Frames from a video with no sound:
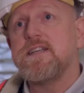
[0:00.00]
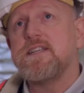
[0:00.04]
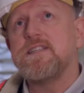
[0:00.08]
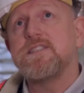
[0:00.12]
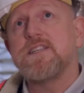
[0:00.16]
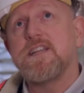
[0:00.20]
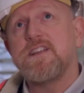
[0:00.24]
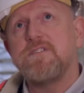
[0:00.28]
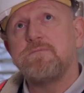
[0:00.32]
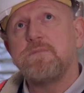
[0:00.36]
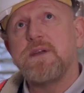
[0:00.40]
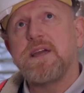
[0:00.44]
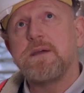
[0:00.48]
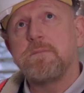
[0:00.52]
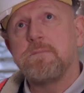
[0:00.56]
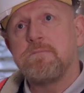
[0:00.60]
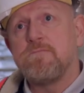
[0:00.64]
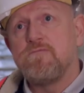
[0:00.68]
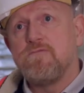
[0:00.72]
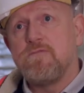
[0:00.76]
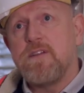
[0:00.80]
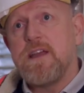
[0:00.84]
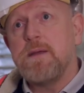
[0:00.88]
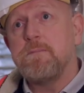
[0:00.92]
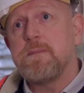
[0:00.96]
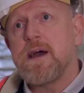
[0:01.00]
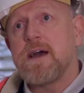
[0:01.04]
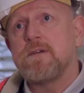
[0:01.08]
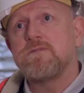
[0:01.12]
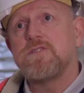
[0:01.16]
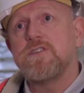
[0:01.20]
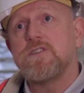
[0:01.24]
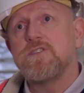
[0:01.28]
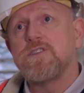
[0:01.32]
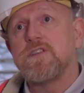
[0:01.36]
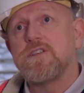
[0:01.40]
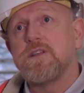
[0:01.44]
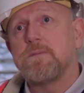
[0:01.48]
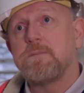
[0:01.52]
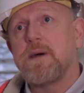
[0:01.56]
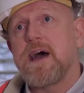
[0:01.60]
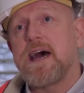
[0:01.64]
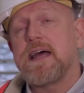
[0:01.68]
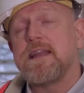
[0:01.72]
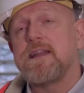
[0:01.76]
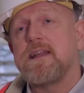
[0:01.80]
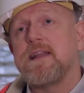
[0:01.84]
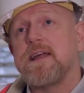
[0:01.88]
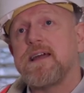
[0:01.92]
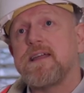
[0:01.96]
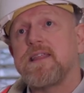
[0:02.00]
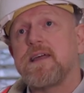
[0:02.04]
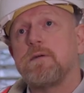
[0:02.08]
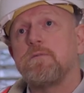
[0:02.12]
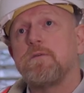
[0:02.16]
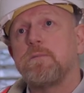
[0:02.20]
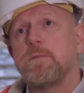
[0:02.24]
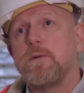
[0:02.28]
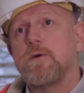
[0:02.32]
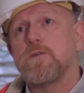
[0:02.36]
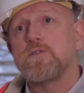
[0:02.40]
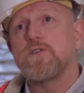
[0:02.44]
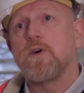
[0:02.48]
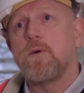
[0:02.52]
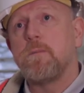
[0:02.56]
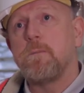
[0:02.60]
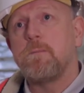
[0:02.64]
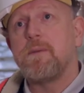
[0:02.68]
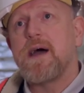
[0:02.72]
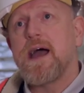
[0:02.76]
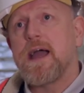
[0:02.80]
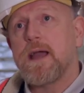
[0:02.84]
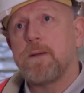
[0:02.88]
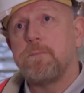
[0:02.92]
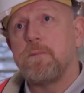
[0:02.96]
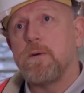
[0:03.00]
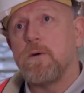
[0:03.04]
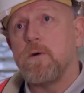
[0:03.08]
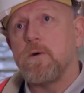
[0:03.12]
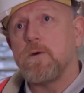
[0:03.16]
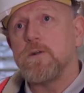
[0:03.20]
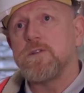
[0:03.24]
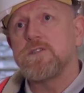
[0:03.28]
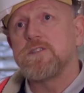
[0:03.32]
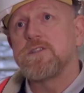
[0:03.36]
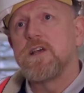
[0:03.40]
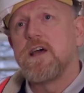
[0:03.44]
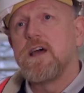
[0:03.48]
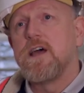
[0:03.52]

instead of being remounted to the panelling, they were put on backboards